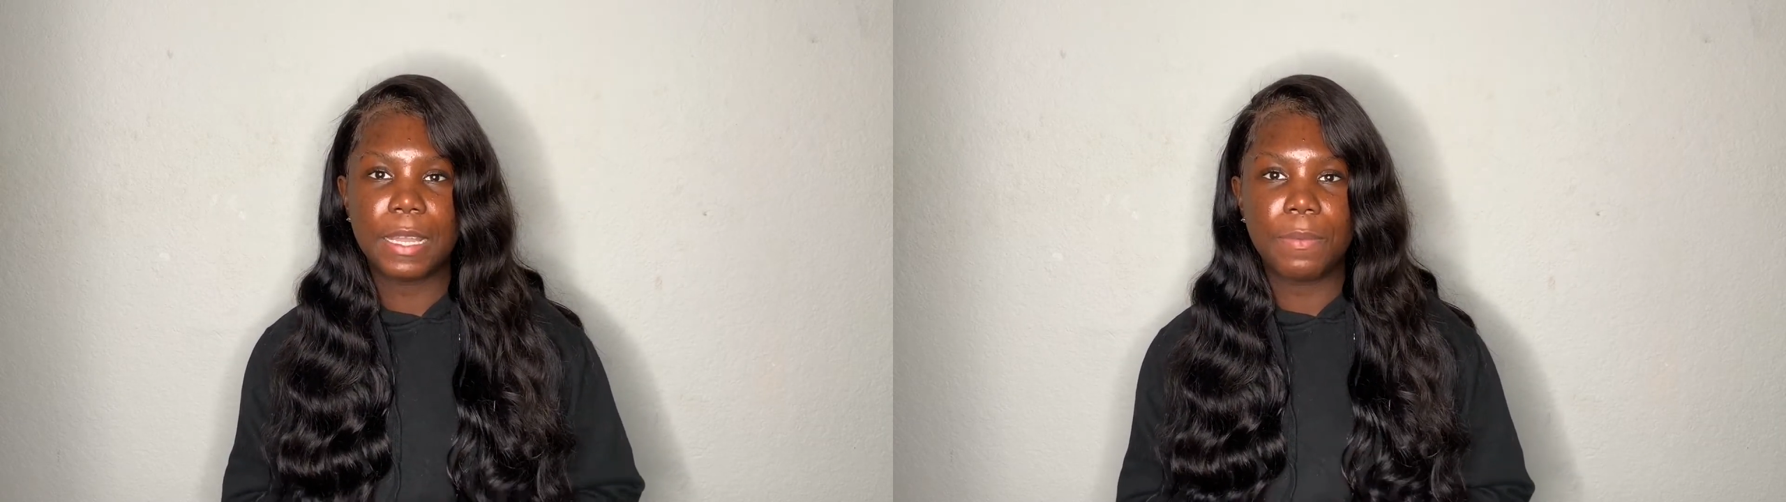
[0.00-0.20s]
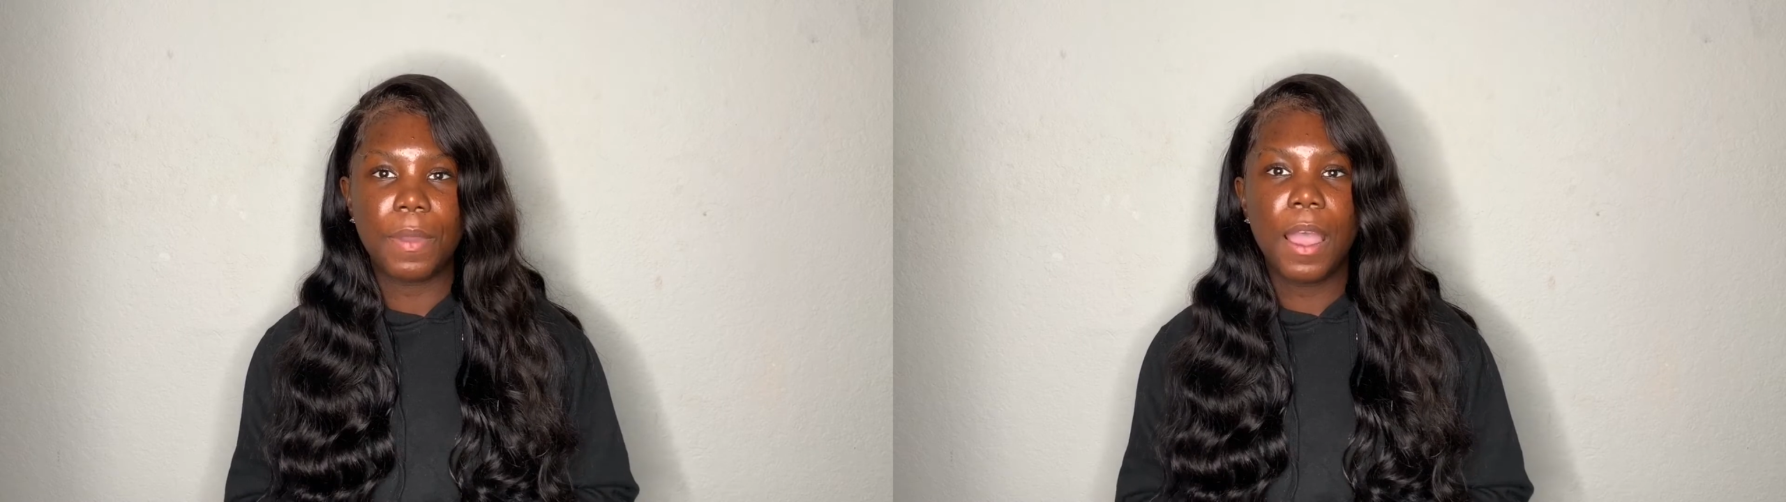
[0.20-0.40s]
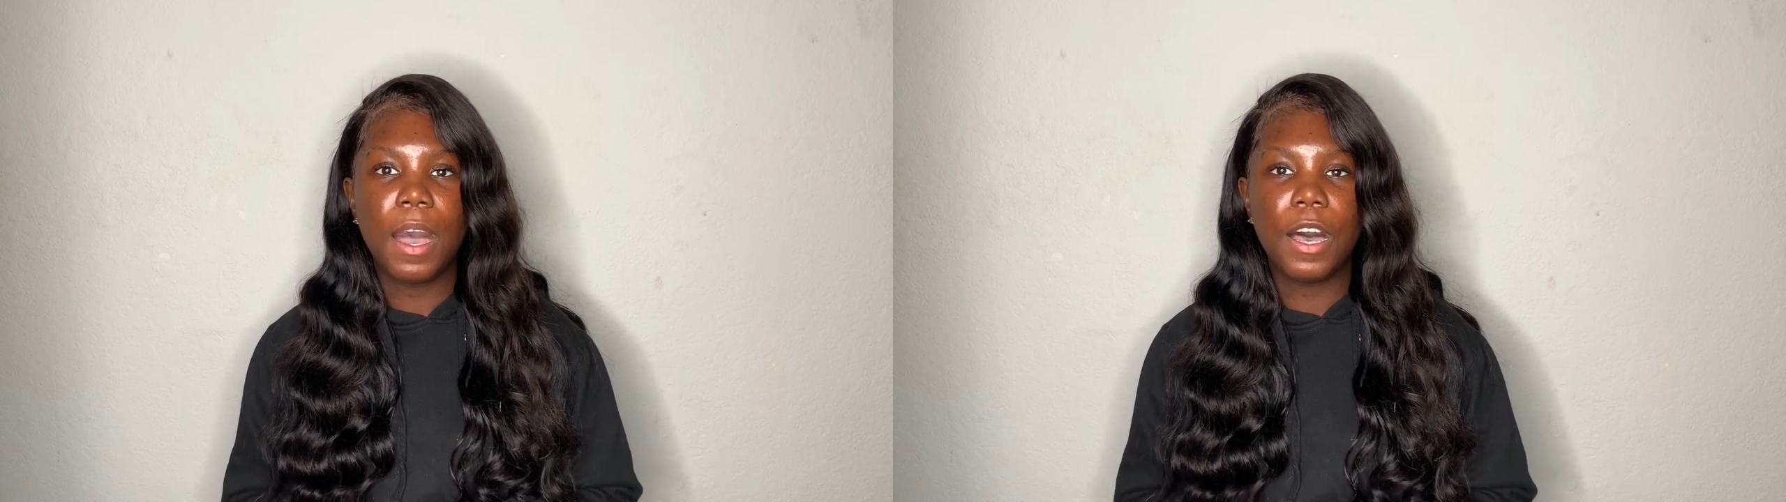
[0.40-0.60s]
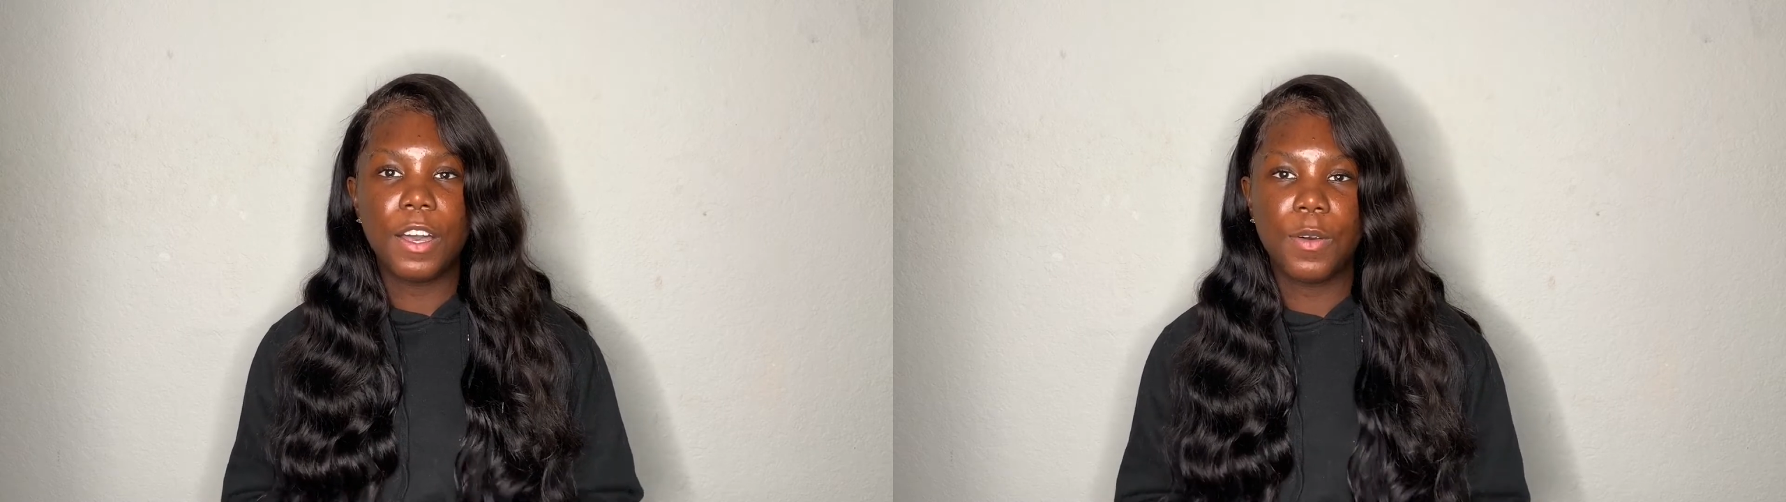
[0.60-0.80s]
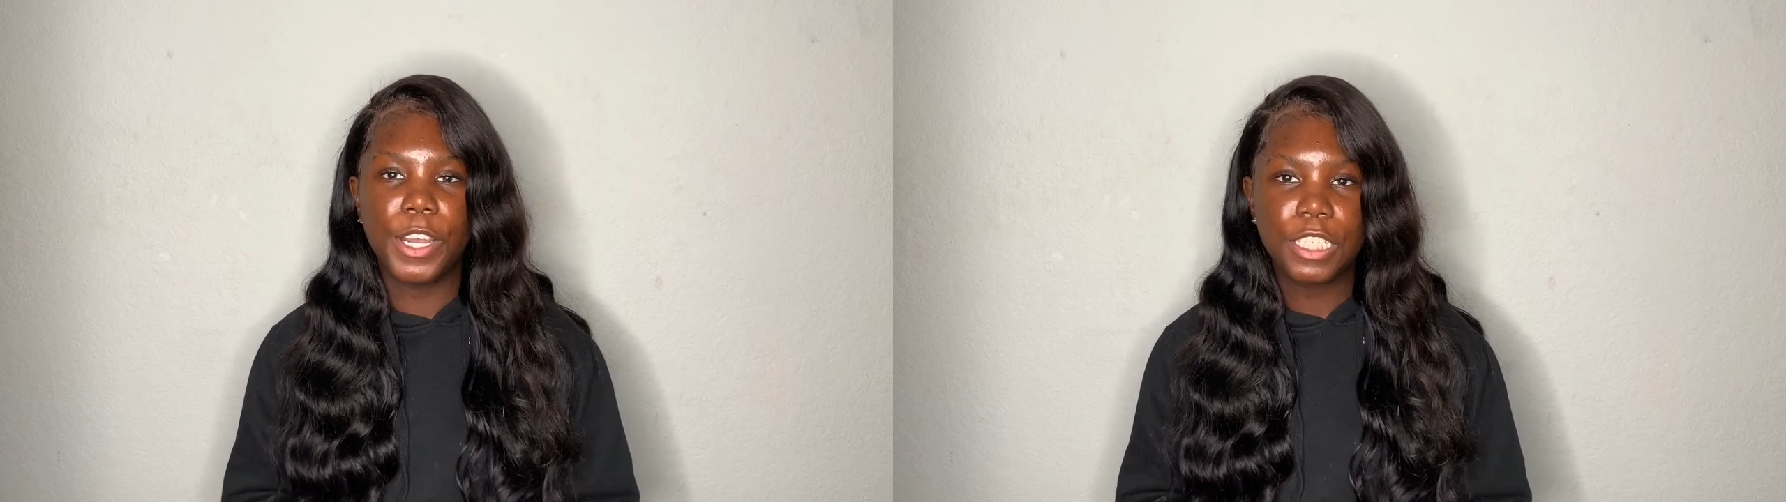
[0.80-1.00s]
them
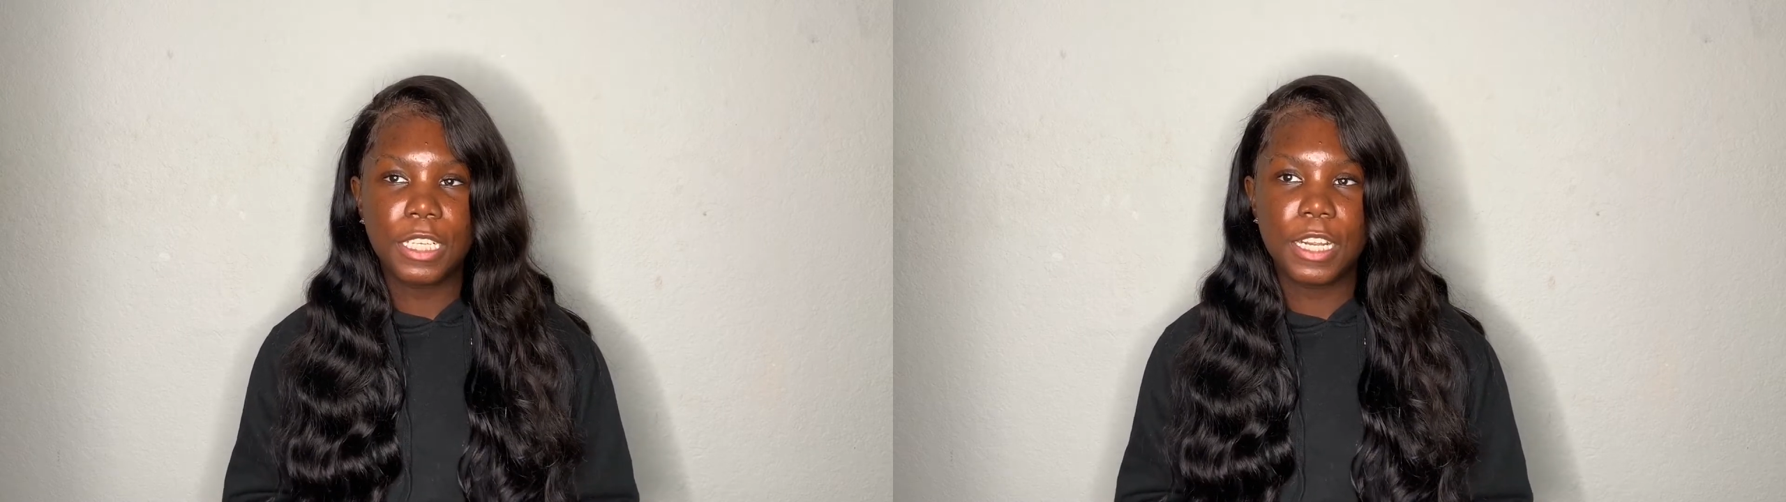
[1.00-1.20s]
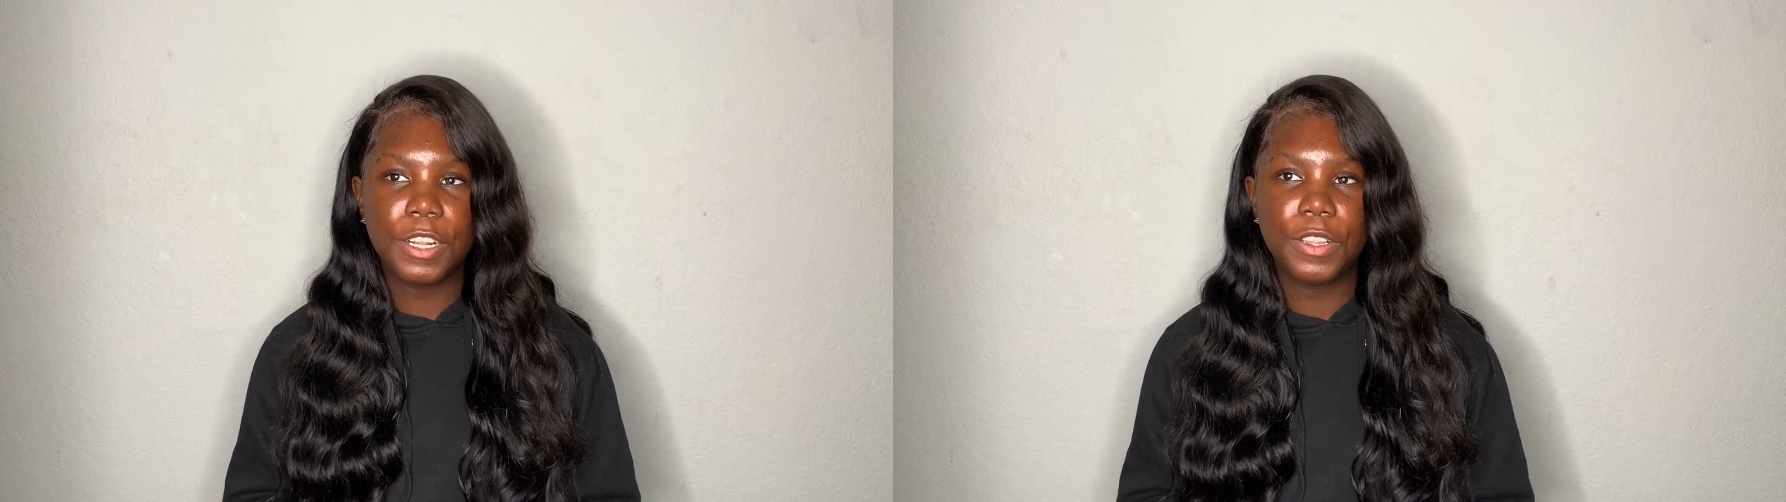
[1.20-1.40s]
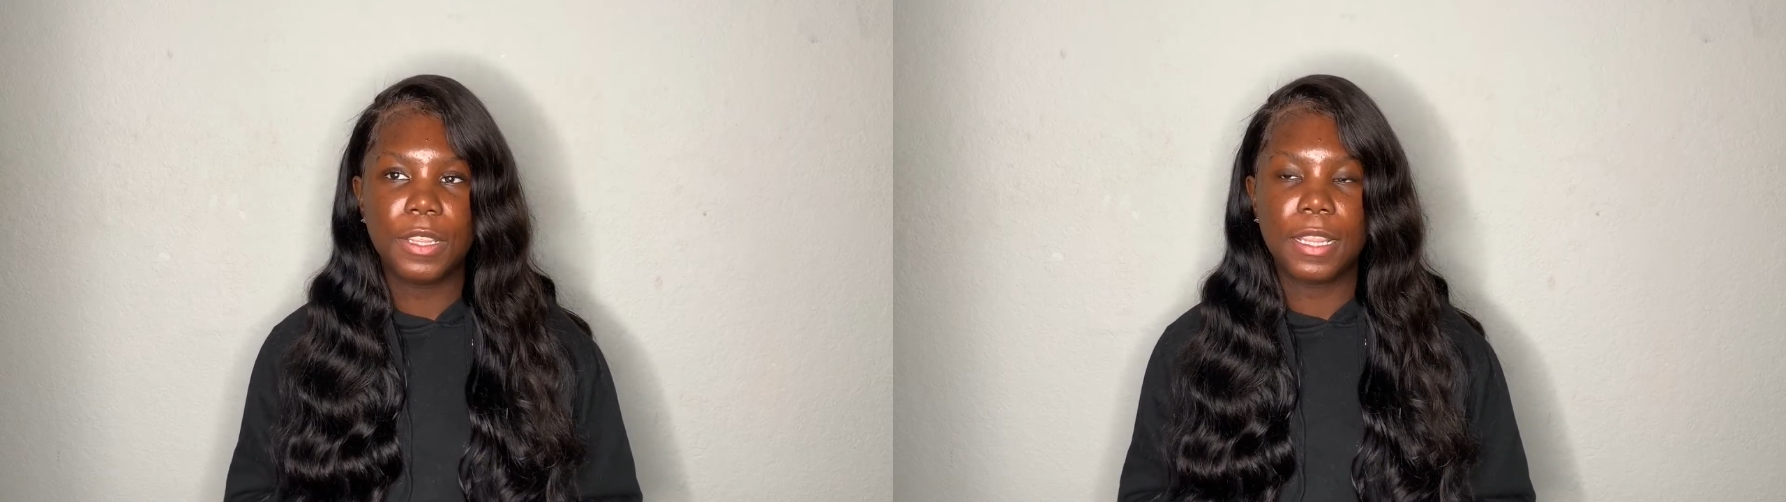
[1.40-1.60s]
a question,